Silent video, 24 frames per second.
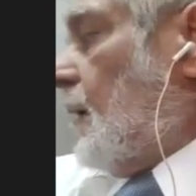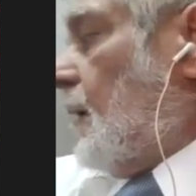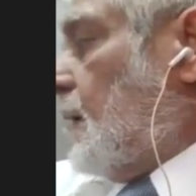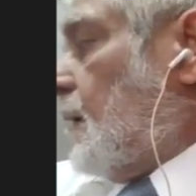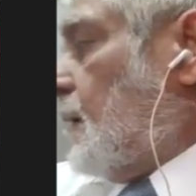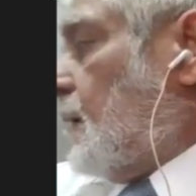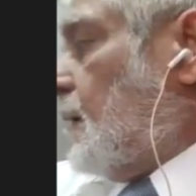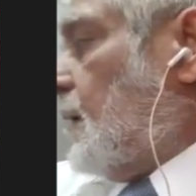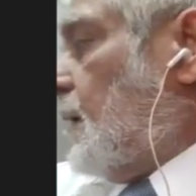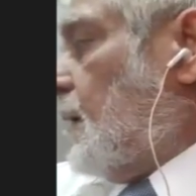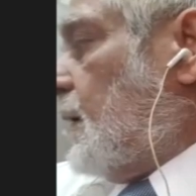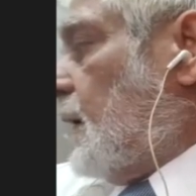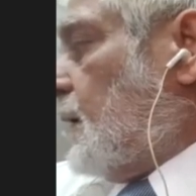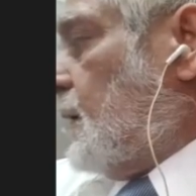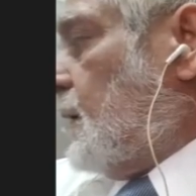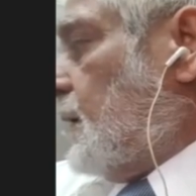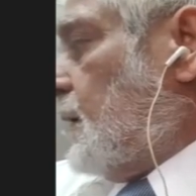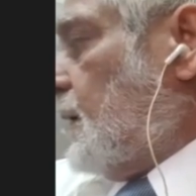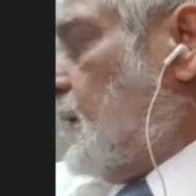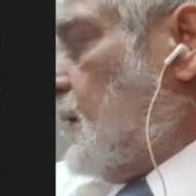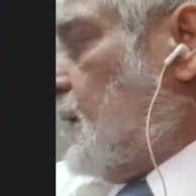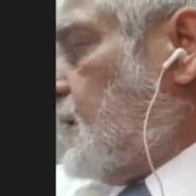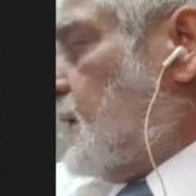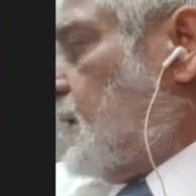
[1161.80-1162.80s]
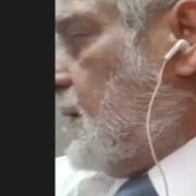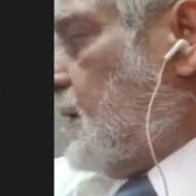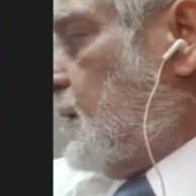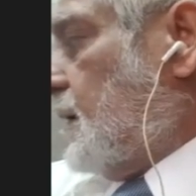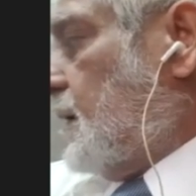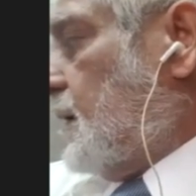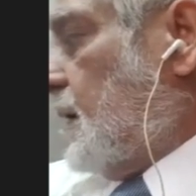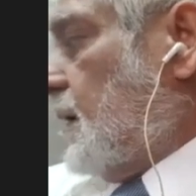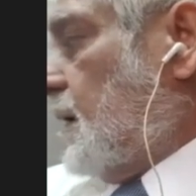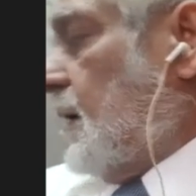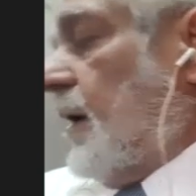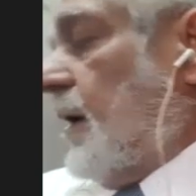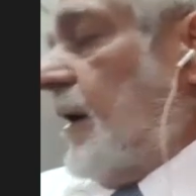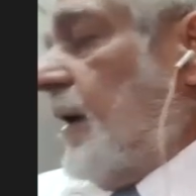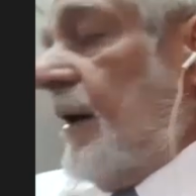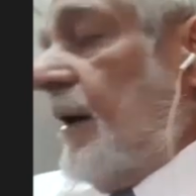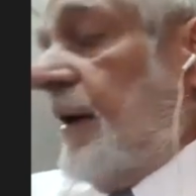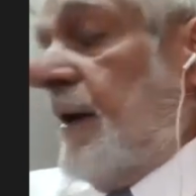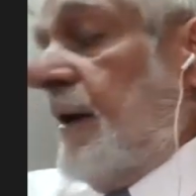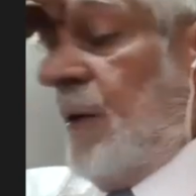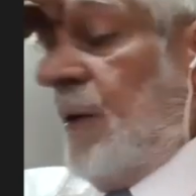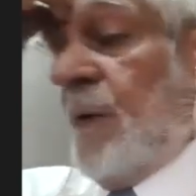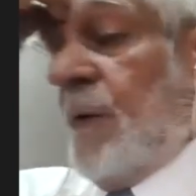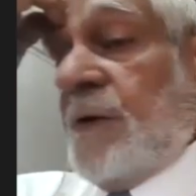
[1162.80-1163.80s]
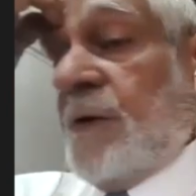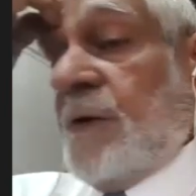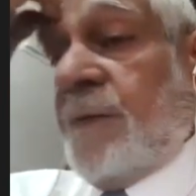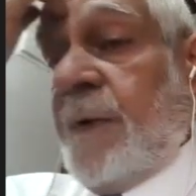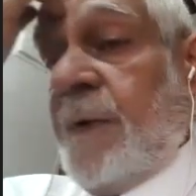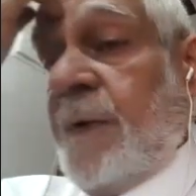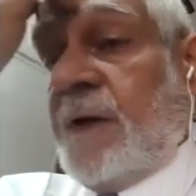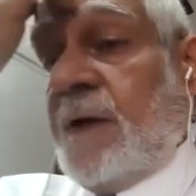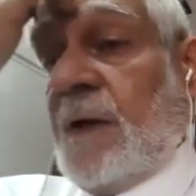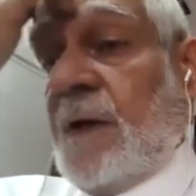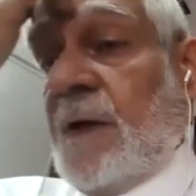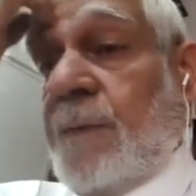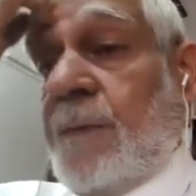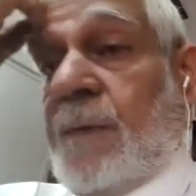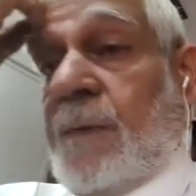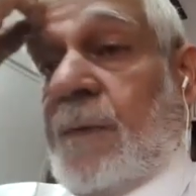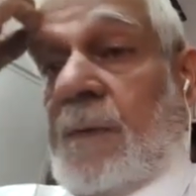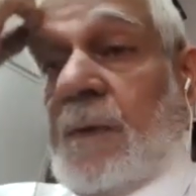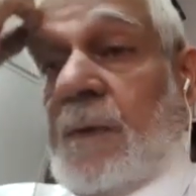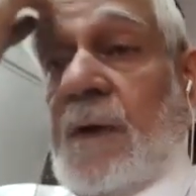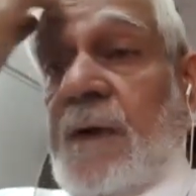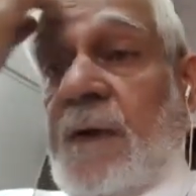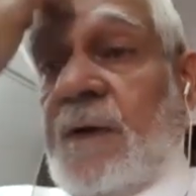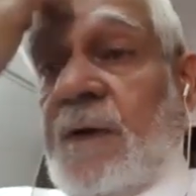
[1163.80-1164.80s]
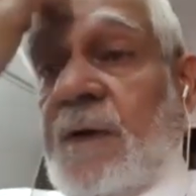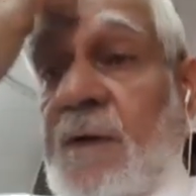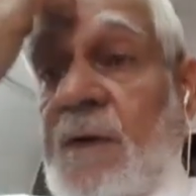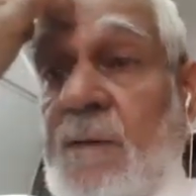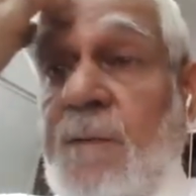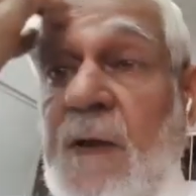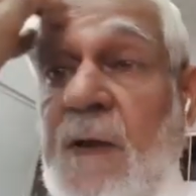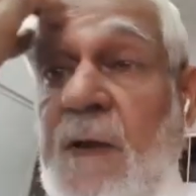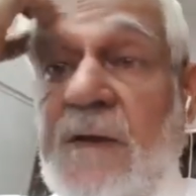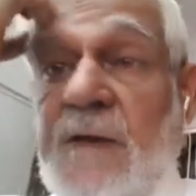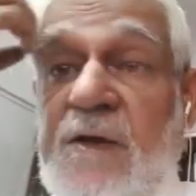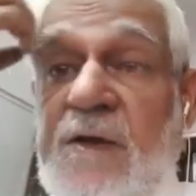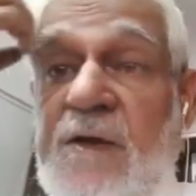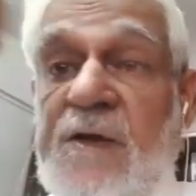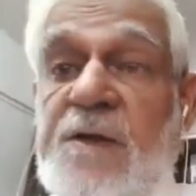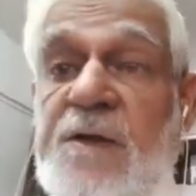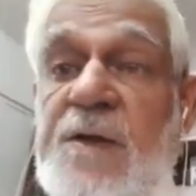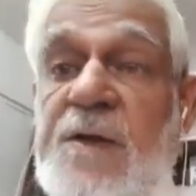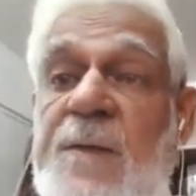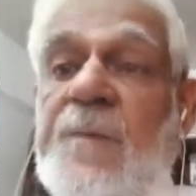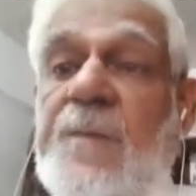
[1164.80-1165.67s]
The other is a young lady who was picked up under a bus.